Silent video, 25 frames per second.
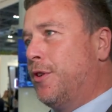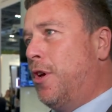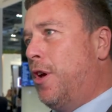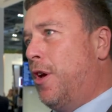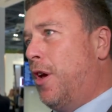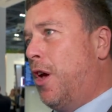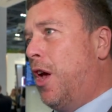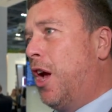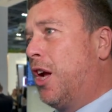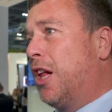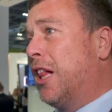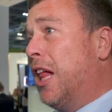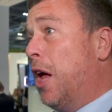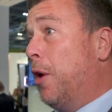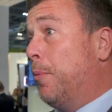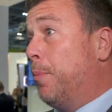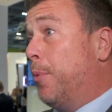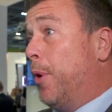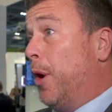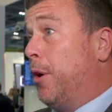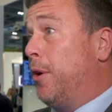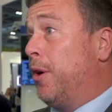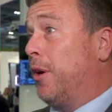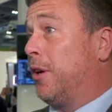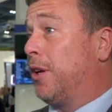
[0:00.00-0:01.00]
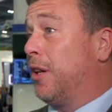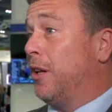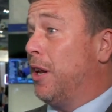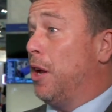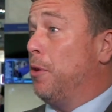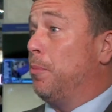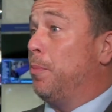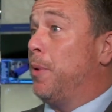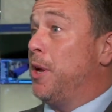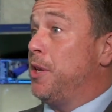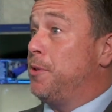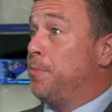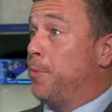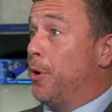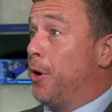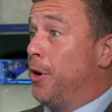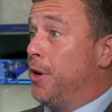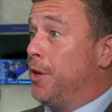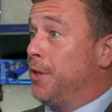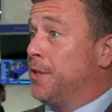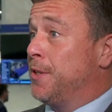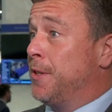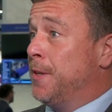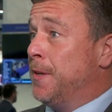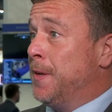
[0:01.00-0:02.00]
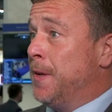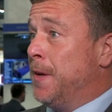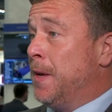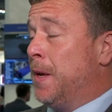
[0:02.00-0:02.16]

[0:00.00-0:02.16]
a cloud-based product,